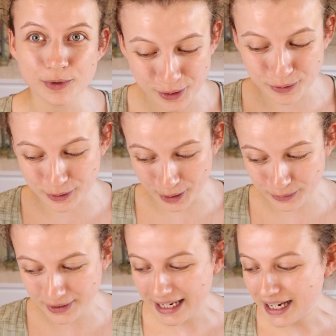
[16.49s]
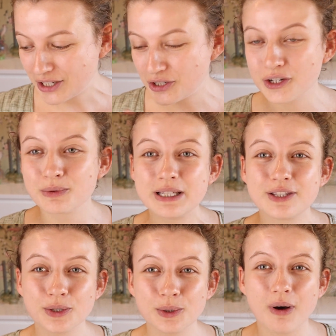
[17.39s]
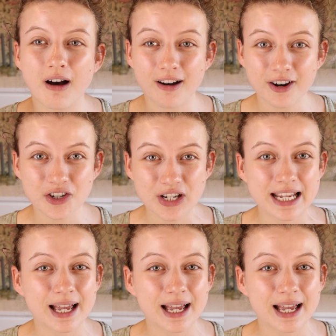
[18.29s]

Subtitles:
so don't judge me too harshly.